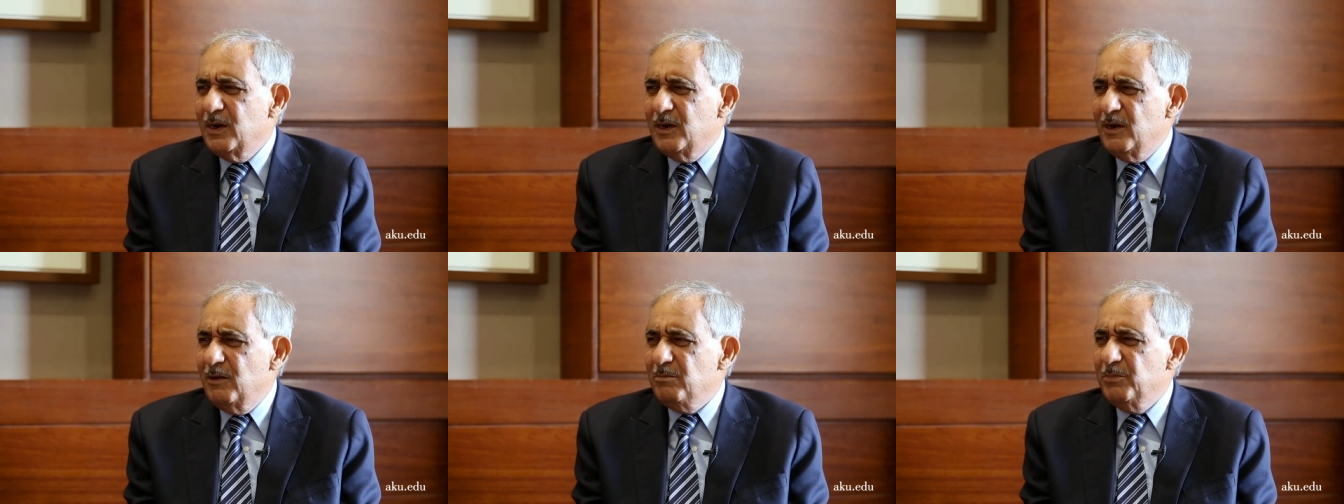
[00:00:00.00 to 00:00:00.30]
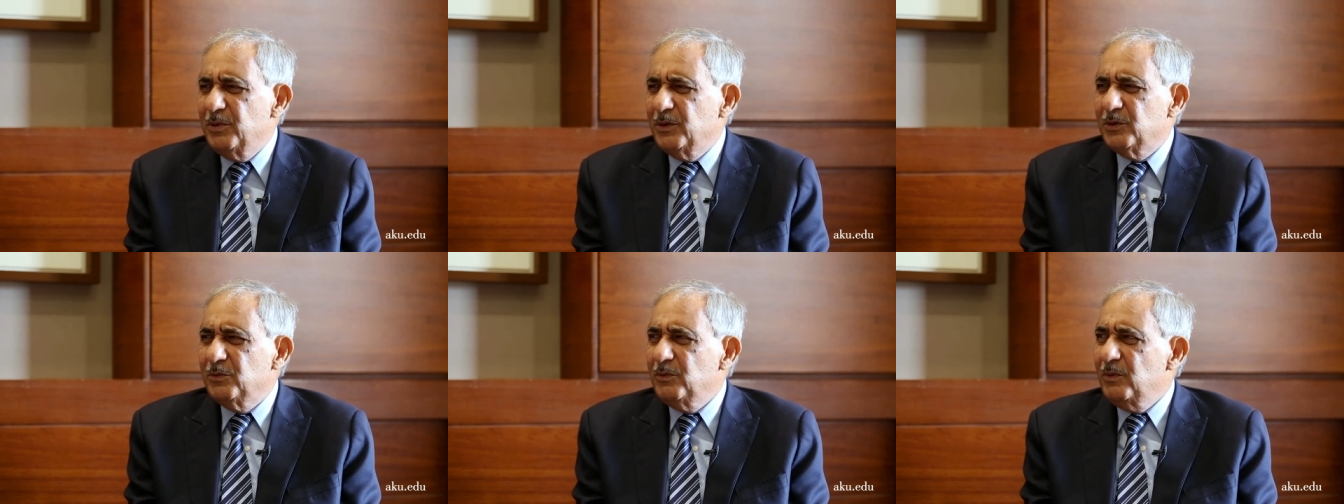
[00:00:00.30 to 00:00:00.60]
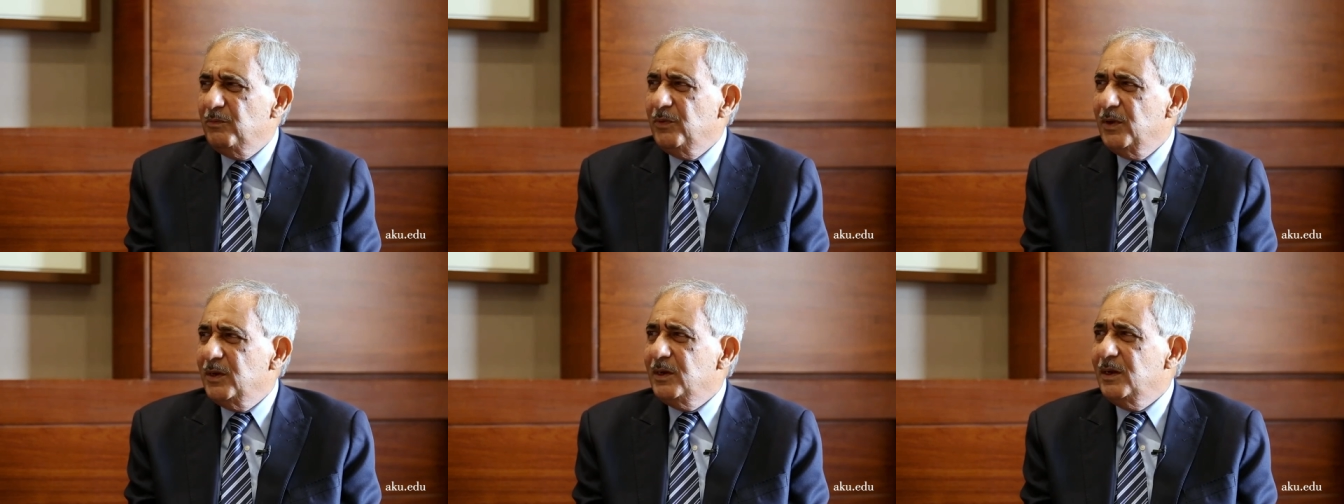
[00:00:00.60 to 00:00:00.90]
numbers
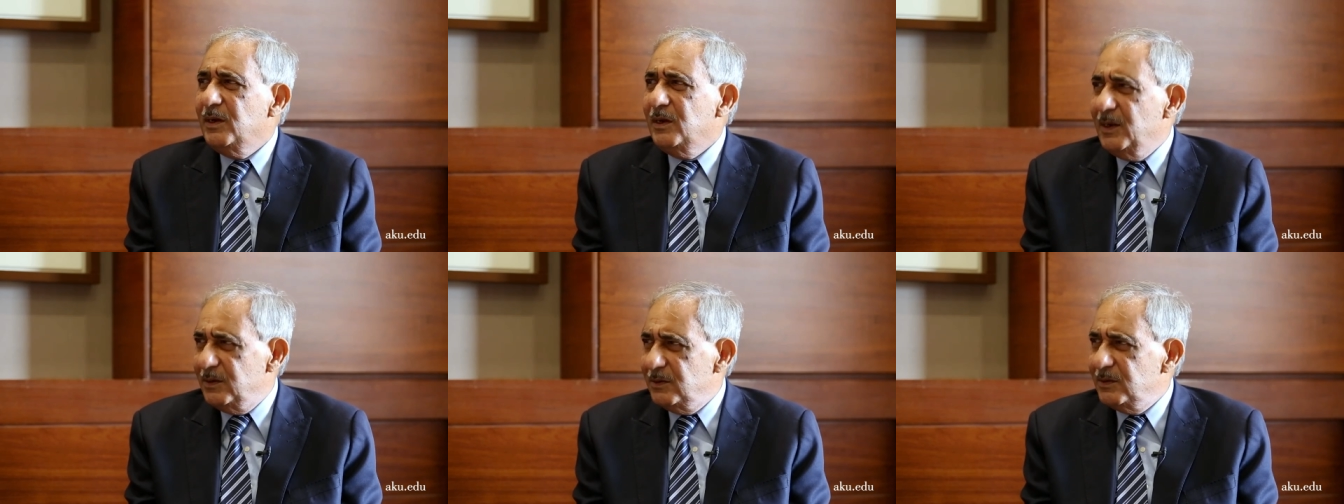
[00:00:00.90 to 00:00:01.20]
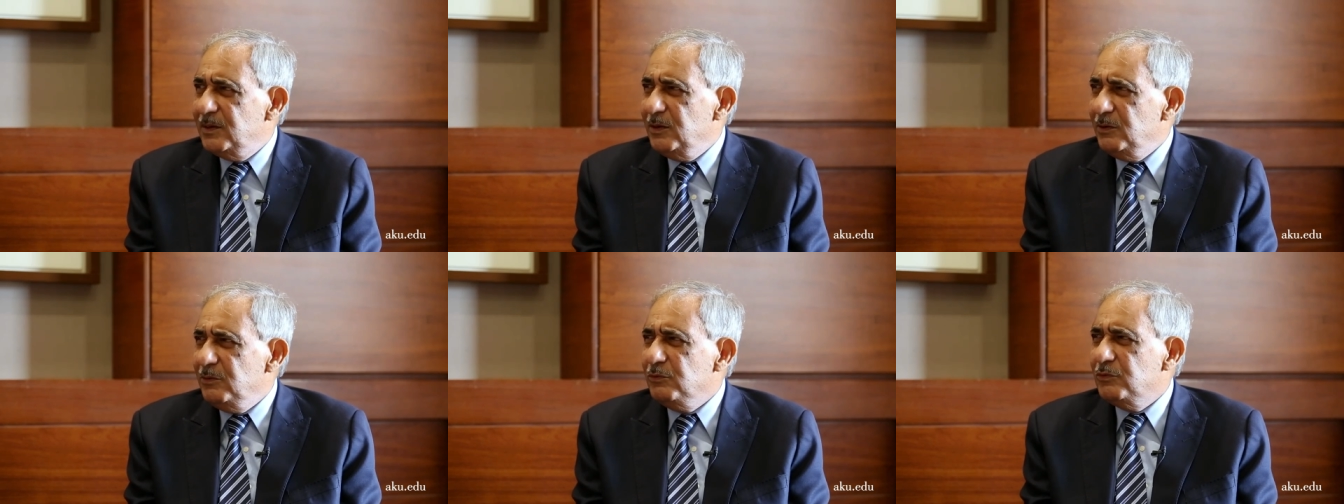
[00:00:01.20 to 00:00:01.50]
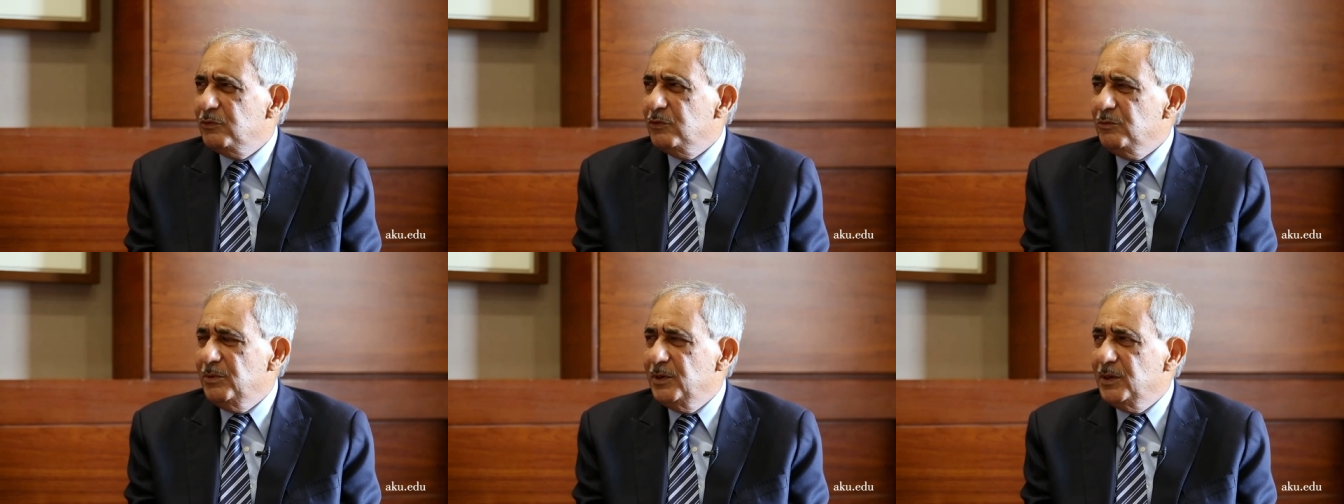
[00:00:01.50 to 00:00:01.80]
were very less, there
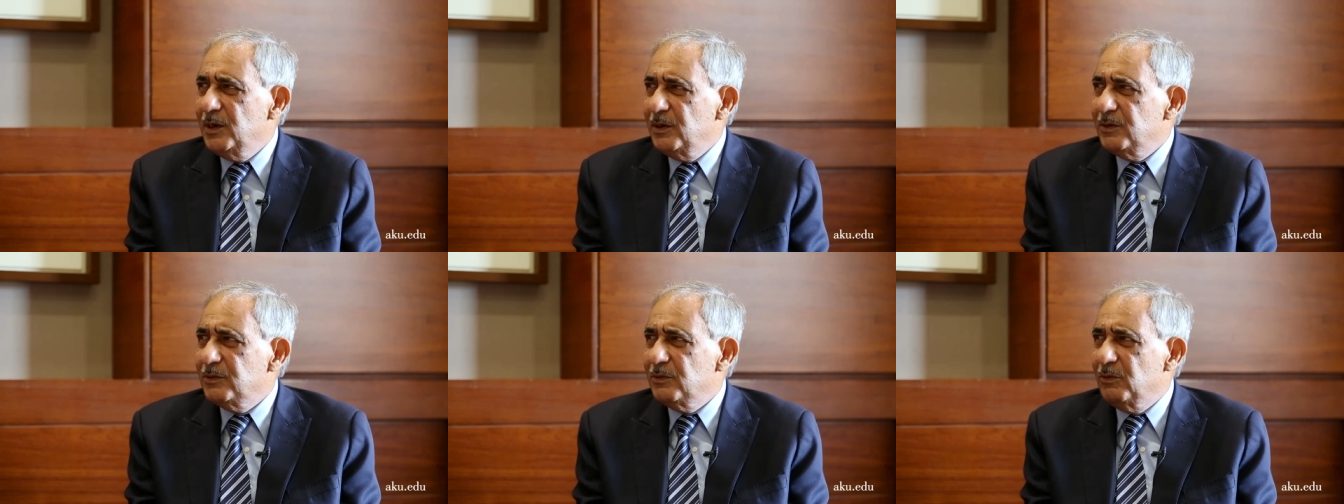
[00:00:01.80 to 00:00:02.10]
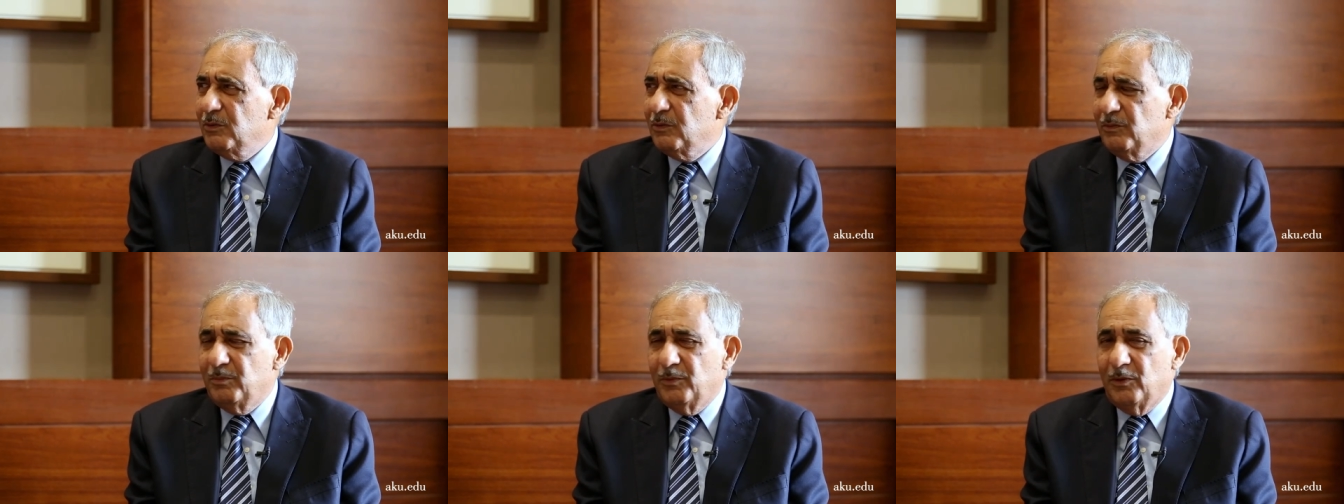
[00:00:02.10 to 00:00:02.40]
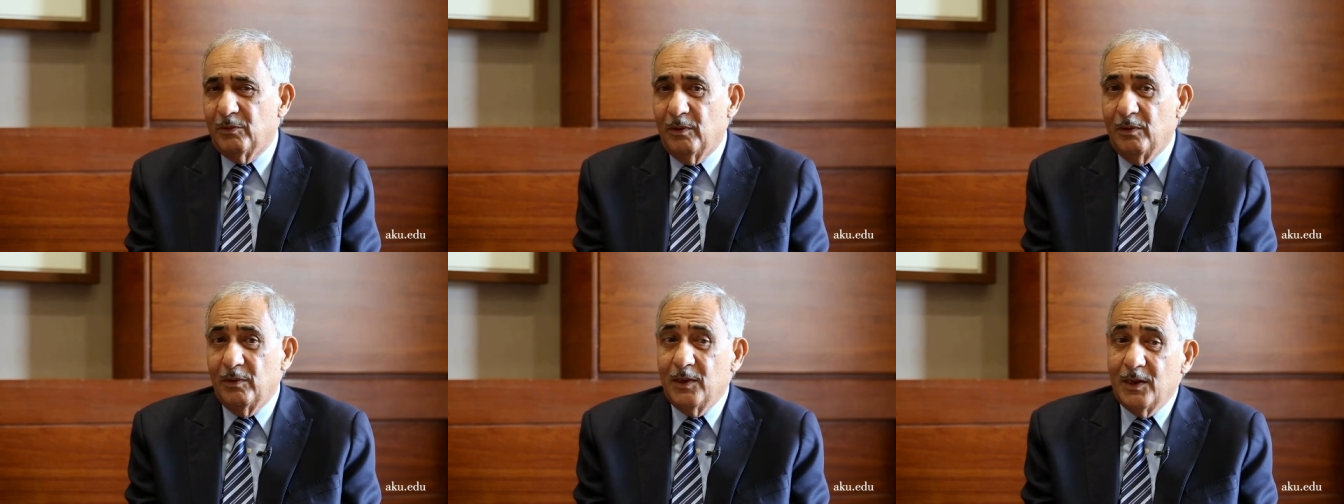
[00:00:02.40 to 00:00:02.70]
used to be that sort of
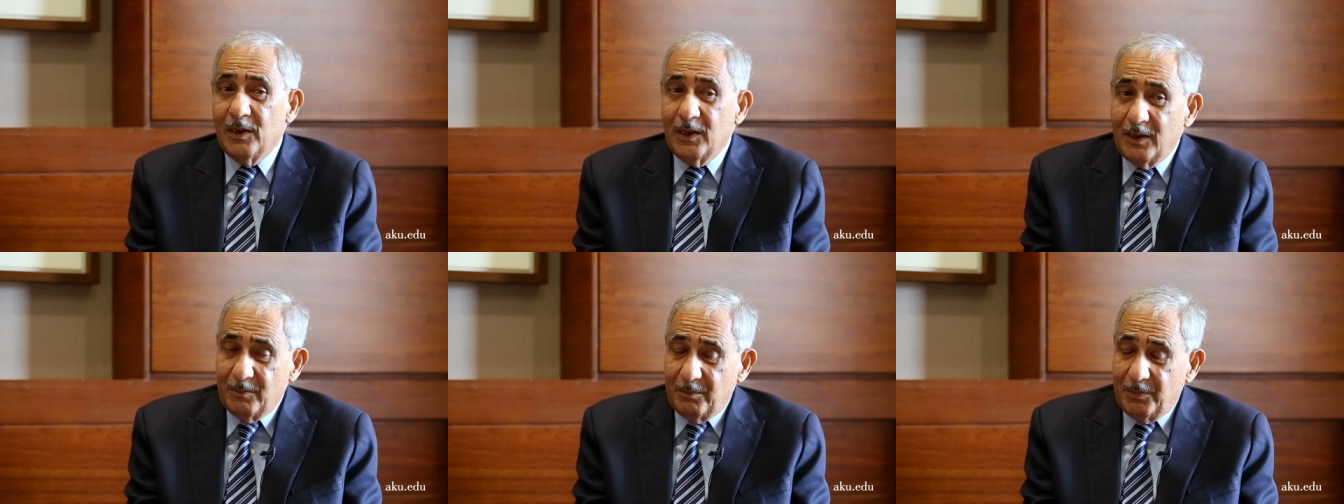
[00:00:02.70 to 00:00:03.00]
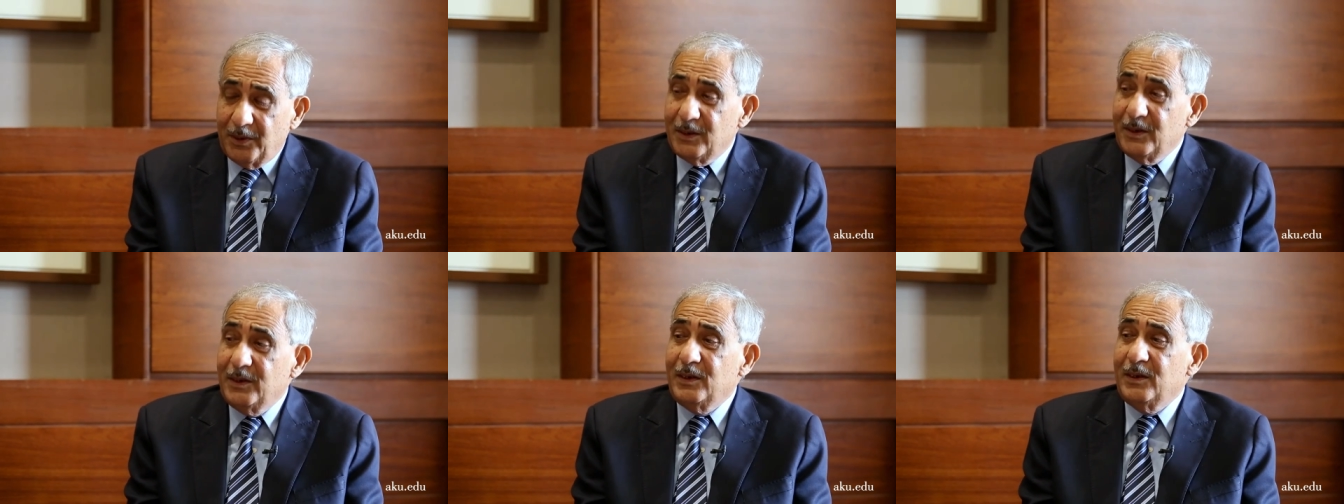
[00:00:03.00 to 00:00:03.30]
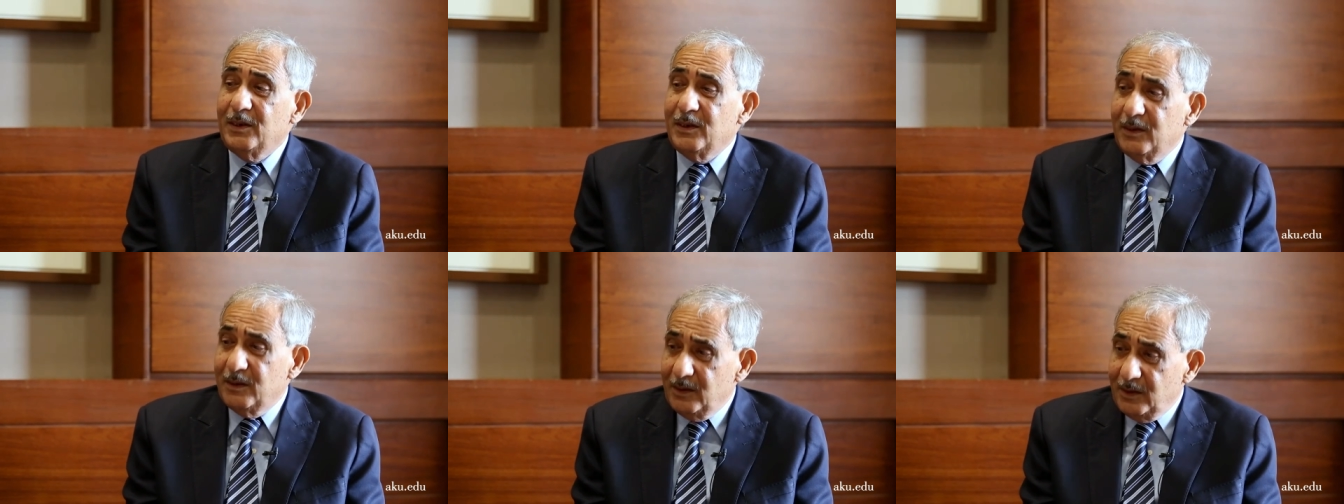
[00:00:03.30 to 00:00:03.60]
model. But
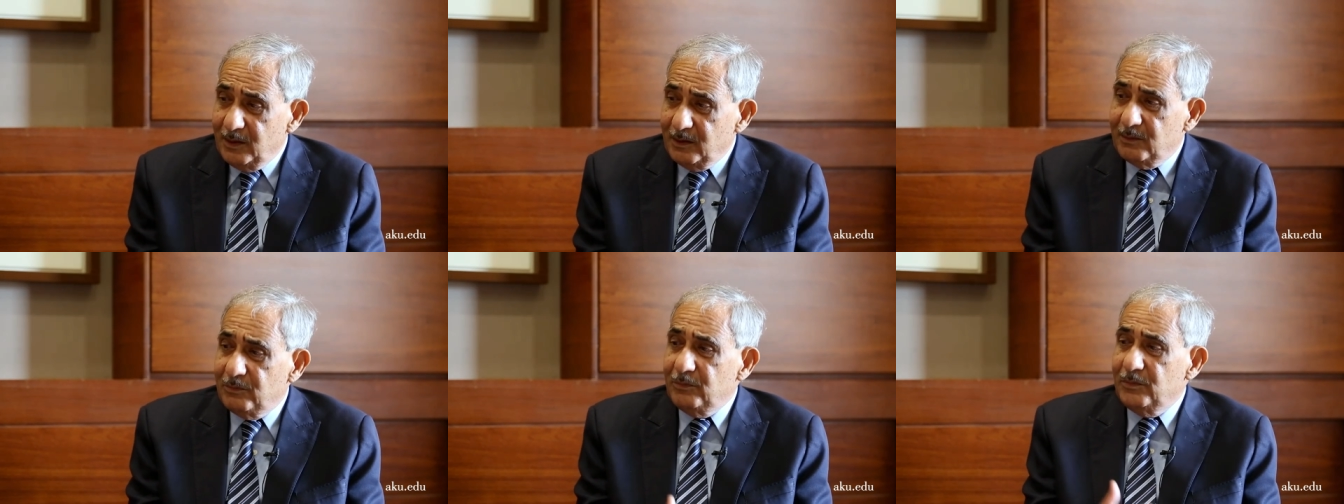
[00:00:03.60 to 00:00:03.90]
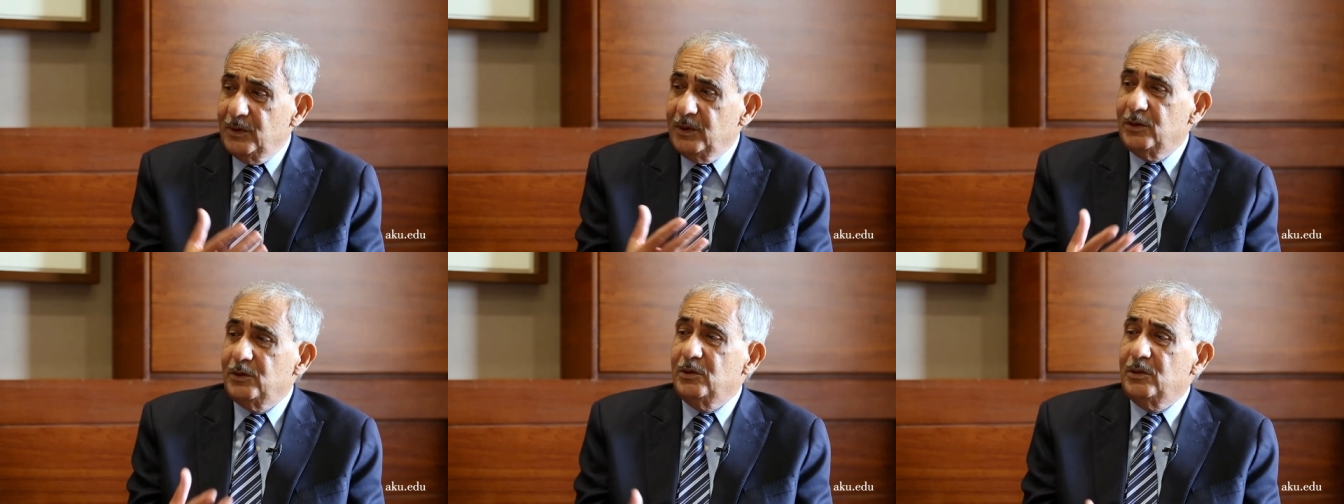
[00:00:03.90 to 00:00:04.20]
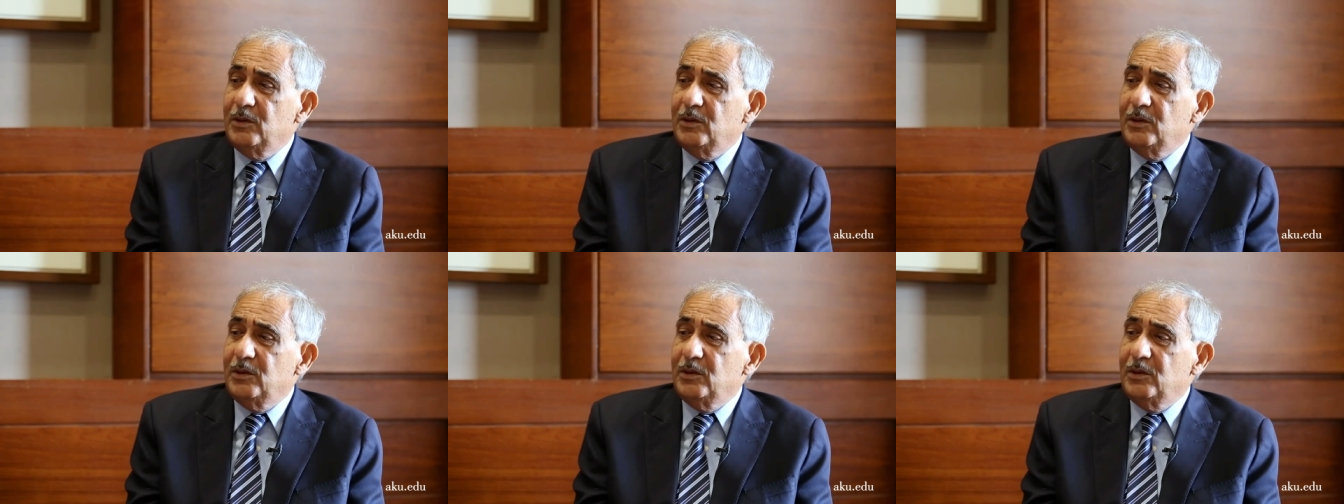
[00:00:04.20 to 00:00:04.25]
here it, it,